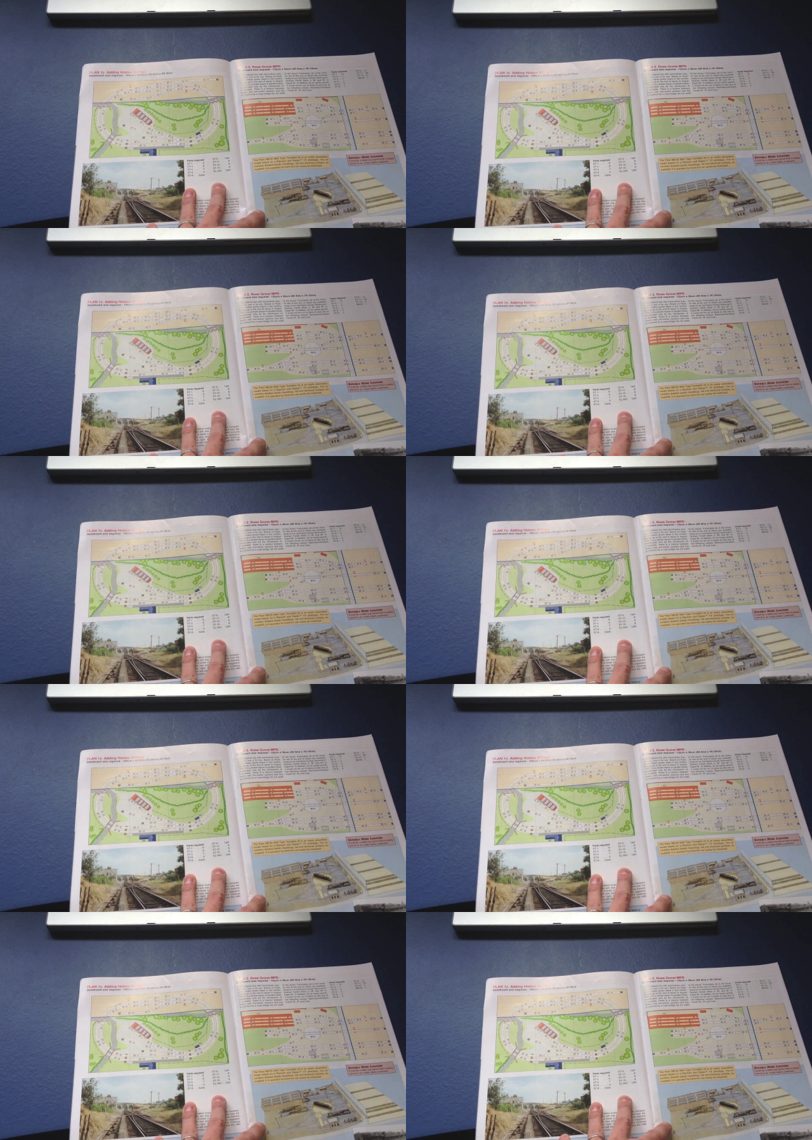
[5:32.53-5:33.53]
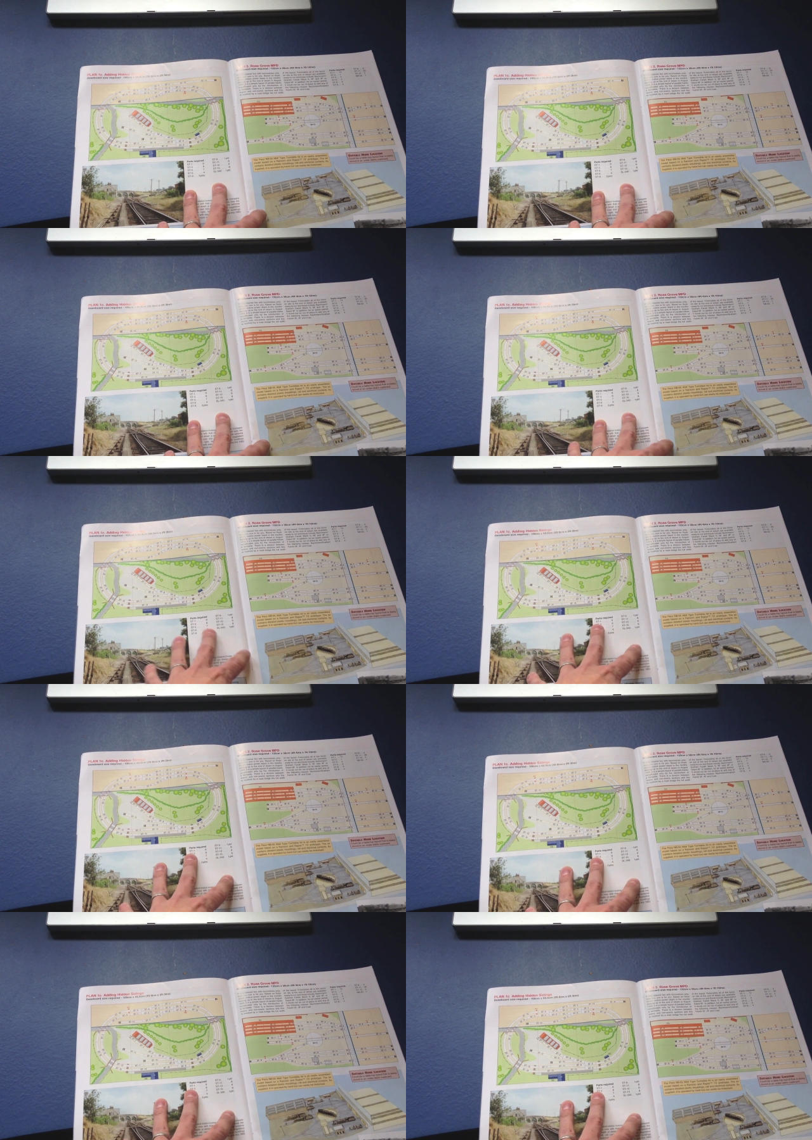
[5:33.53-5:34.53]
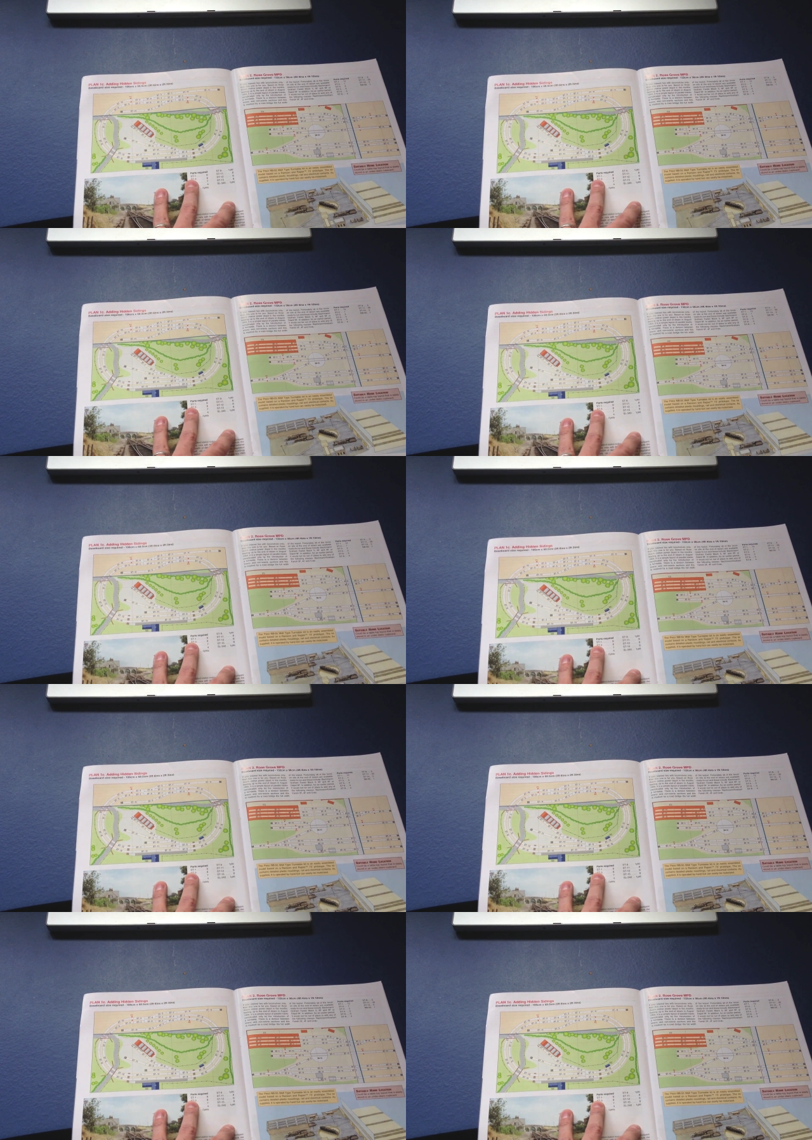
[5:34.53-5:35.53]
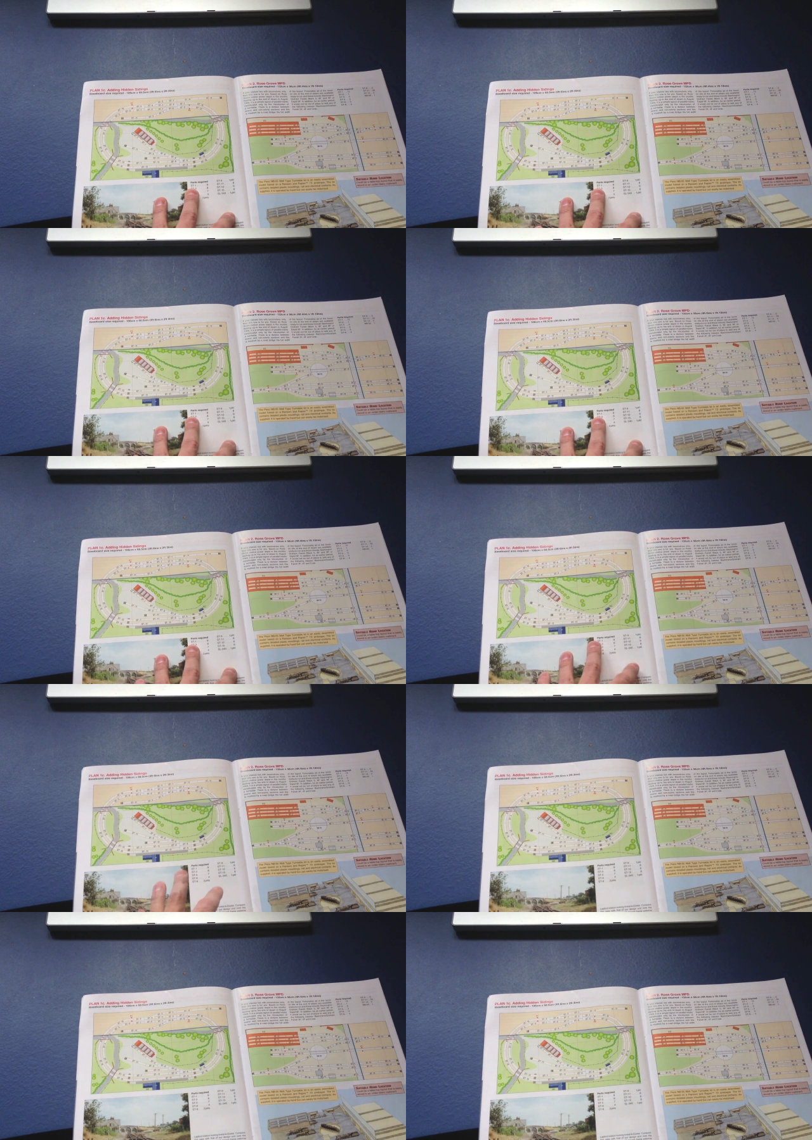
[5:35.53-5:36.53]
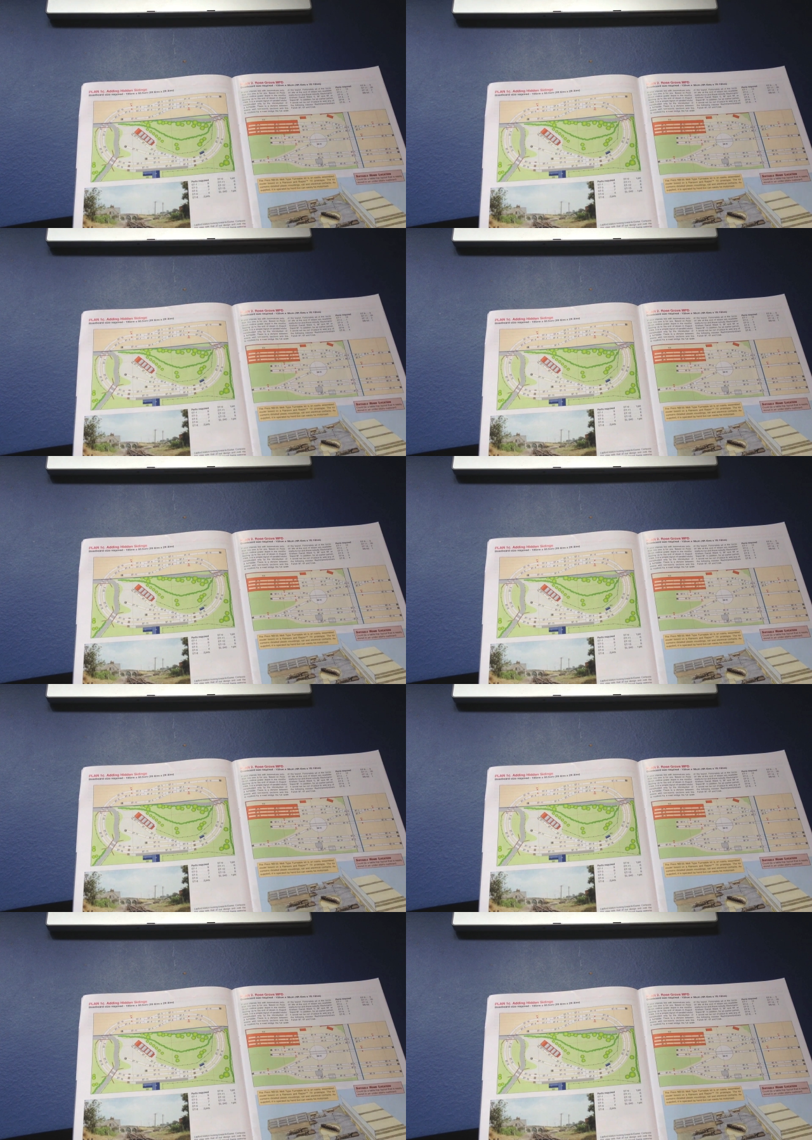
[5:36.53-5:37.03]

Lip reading: [unreadable: no face in view]